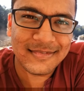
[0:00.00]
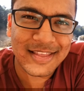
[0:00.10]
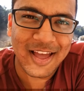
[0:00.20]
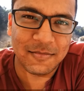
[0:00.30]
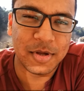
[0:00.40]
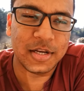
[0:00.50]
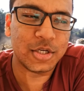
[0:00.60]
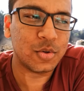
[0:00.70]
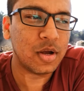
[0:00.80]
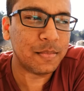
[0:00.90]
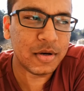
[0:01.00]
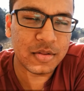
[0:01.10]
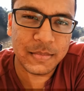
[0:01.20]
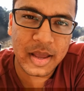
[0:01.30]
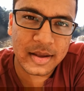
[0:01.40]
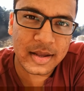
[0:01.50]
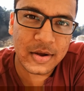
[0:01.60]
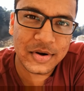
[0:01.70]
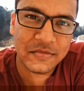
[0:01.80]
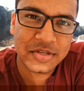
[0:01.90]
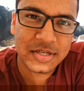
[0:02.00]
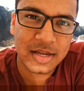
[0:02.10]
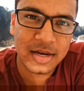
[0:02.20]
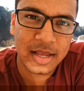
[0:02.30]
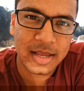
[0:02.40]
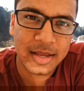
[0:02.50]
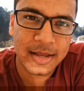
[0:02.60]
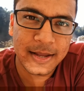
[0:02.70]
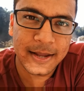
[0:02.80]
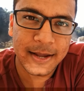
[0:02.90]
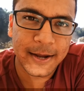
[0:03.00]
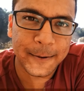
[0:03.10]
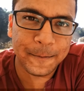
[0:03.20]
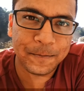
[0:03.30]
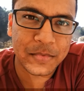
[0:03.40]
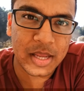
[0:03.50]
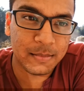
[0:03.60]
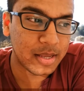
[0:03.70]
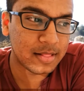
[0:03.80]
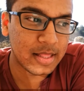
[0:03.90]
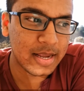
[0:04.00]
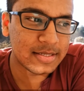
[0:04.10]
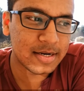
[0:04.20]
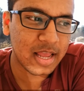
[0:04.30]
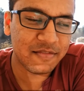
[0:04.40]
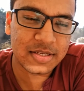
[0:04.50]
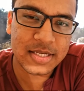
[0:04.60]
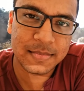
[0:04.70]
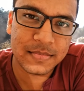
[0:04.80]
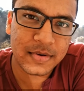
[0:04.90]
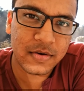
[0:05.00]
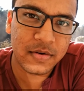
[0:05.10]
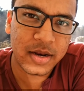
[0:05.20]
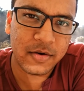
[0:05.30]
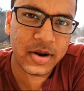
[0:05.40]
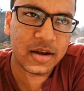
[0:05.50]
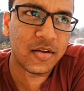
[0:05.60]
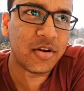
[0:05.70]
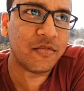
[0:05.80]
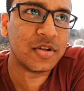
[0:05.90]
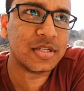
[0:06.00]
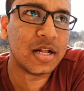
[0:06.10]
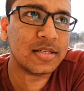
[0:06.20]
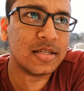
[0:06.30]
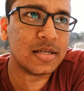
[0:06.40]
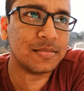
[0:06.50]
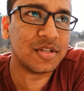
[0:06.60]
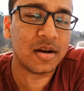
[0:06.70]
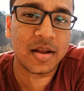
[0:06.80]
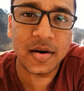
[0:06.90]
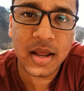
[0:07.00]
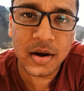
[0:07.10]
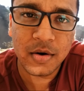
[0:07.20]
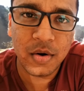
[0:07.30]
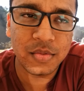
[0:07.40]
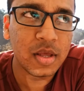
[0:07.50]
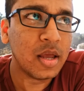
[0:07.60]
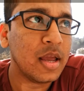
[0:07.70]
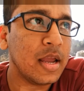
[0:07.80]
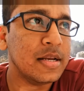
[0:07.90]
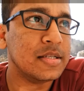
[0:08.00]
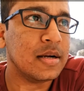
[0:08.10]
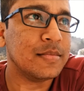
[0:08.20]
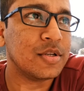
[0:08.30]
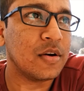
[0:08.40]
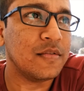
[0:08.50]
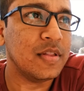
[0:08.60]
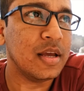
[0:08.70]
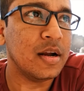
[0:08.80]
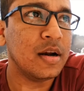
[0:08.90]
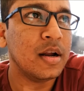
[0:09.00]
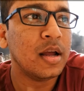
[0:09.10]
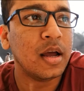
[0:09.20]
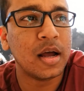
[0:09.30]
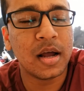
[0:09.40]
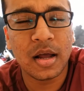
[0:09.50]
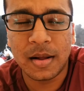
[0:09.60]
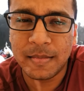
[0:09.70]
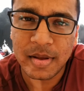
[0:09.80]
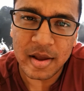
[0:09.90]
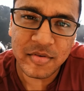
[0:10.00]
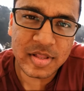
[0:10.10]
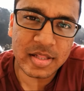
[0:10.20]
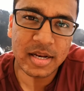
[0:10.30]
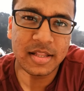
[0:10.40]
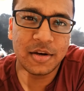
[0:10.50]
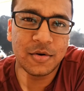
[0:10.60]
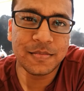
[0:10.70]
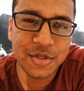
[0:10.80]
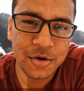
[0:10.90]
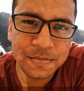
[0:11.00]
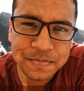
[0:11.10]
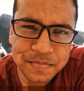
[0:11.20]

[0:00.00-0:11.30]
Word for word: have money show up into the bank account every single day. Um, and my clients are having same great level of results in terms of their career growth, in terms of their uh, everything that they do. So